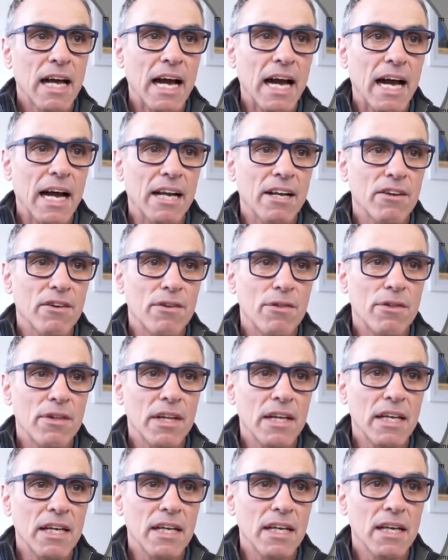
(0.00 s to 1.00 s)
And
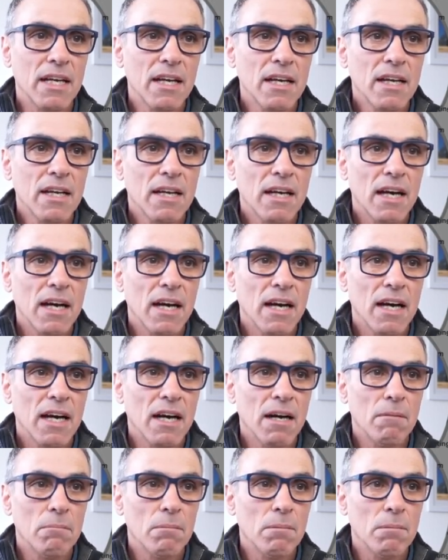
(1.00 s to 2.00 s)
the
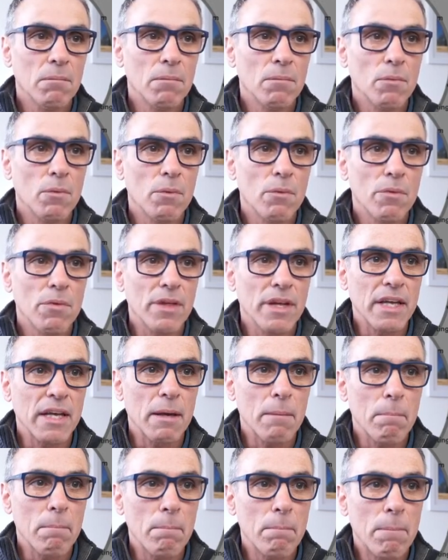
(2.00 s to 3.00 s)

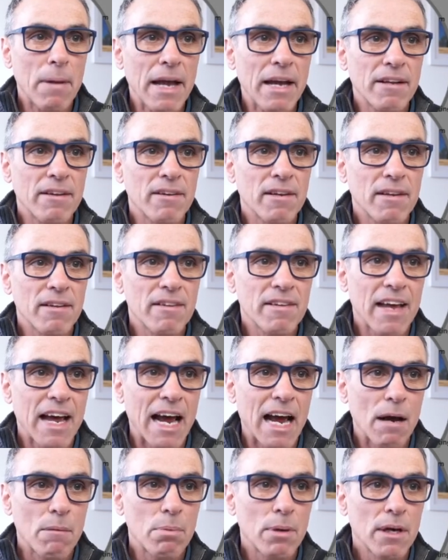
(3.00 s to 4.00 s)
embed
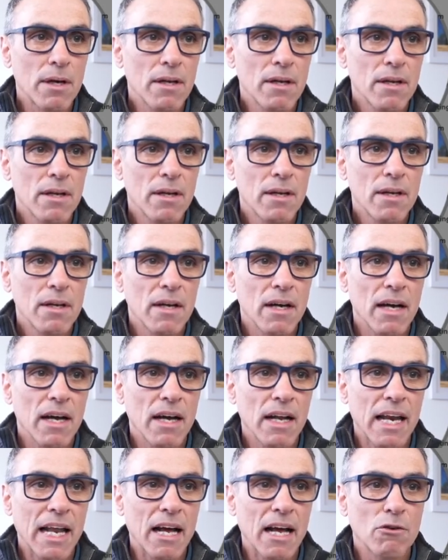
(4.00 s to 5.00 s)
tab
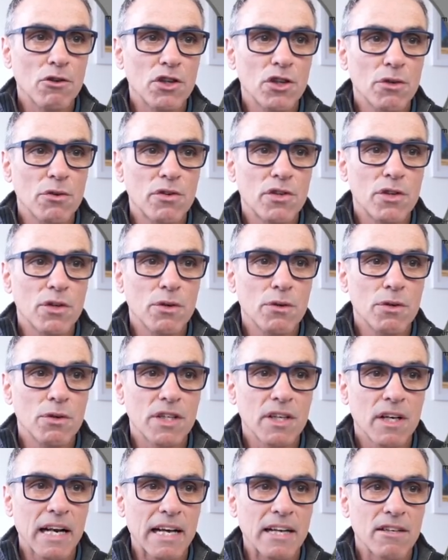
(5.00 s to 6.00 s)
allows you to
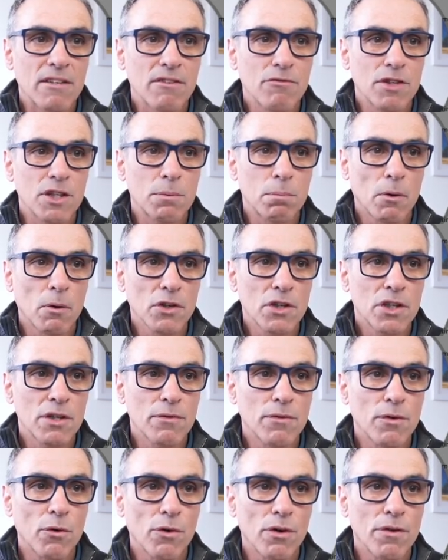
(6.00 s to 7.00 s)
select a
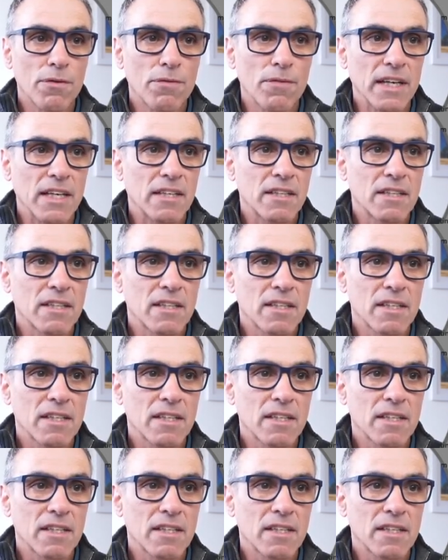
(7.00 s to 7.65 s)
responsive or a fixed